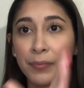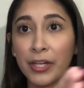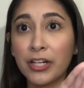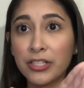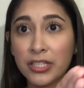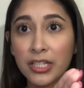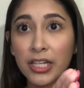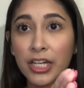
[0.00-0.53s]

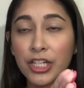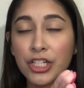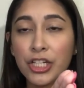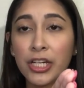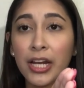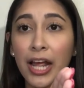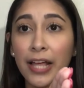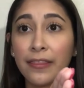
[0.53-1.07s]
there's the
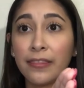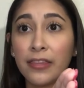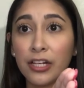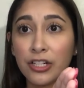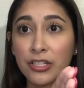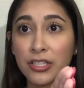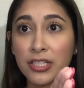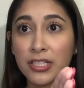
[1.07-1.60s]
kitchen, and
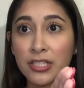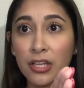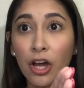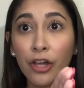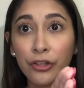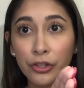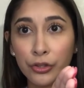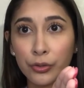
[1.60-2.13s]
there's this
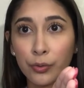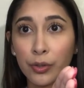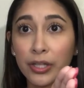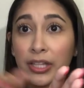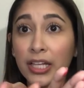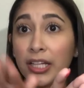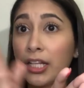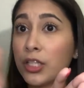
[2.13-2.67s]
other
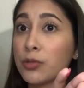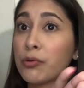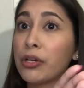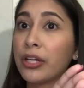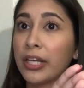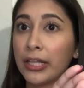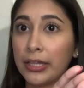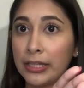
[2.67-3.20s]
door that's where
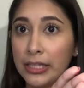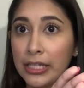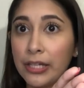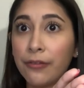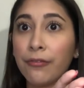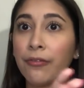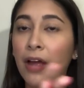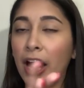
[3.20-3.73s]
you can
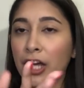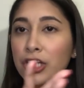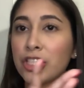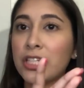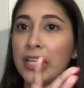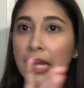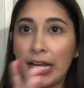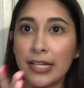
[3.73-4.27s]
leave,
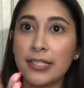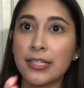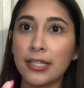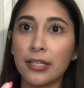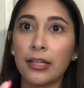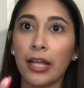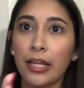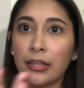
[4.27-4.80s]
actually
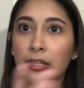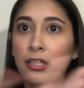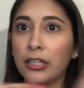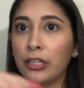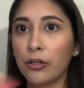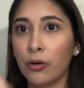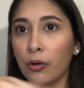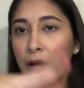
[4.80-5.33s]
exit like the
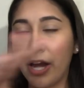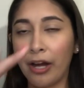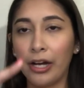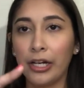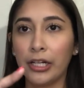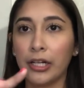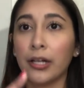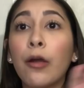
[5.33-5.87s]
little
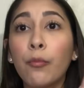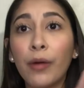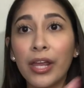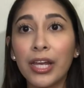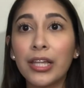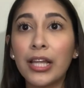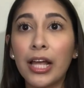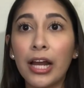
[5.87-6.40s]
area. I
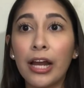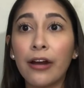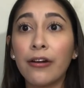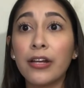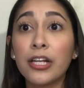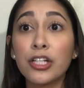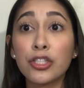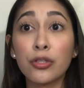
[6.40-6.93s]
wait in that
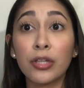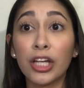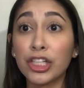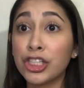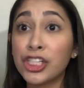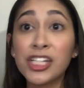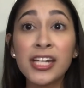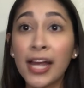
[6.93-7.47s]
area so
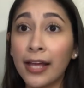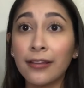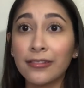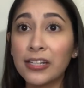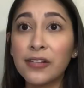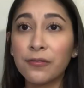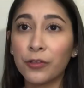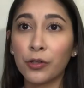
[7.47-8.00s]
that she can't
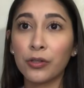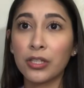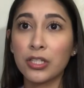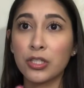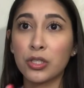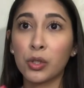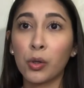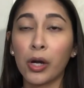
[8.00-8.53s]
leave through
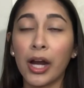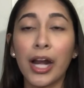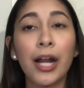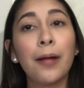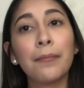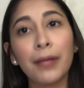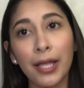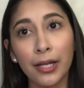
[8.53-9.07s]
this door,
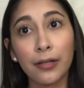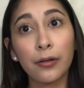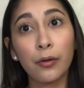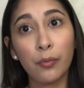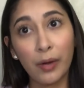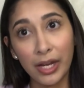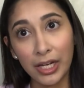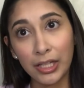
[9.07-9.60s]
and I'm like
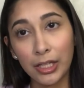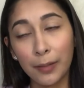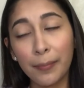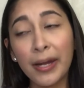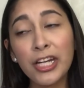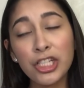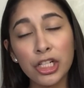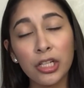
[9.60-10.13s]
waiting there
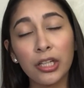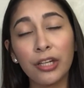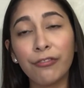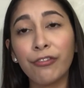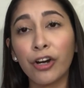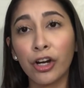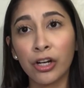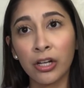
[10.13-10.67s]
patiently
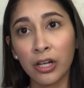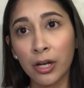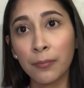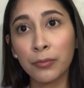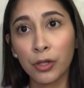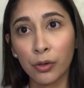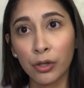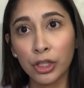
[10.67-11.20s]
for her to
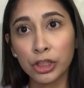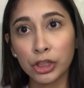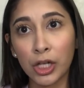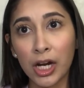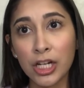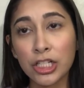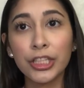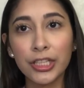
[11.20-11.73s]
come throw her
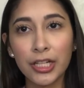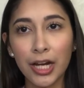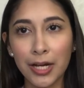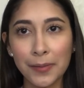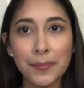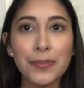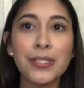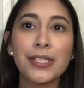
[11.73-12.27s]
trash. She
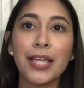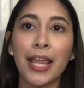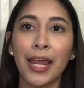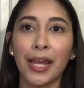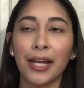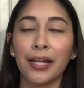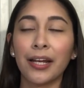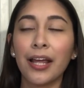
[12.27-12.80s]
comes
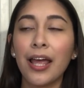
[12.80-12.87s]
in.